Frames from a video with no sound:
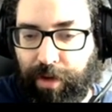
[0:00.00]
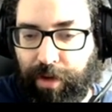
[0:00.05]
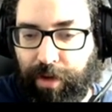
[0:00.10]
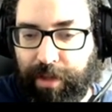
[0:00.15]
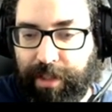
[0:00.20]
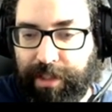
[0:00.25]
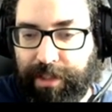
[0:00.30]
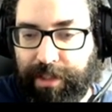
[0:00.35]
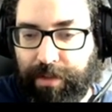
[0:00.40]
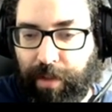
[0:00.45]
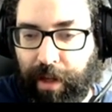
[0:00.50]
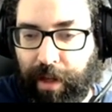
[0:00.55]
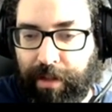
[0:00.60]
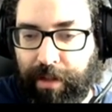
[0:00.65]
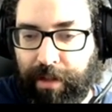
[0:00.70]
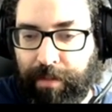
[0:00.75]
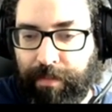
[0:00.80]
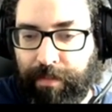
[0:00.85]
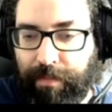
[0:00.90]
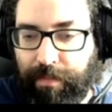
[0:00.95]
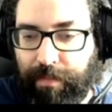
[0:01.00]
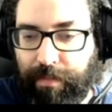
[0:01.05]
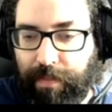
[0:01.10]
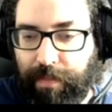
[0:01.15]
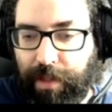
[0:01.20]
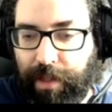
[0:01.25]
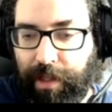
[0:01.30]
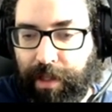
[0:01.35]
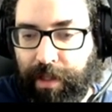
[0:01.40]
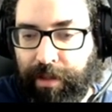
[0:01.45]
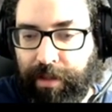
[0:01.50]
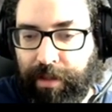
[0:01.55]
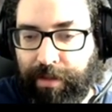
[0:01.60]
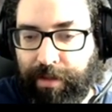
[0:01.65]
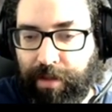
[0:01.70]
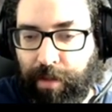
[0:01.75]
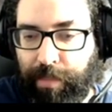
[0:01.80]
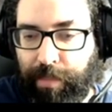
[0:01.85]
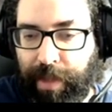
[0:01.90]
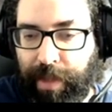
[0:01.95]
for the strata in
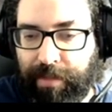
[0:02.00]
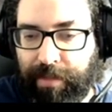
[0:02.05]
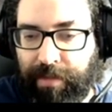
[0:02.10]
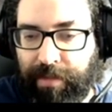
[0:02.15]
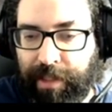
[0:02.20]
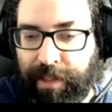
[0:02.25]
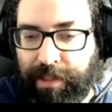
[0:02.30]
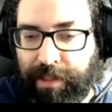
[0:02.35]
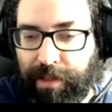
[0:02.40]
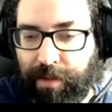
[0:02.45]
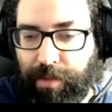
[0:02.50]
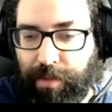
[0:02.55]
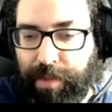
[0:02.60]
this compactified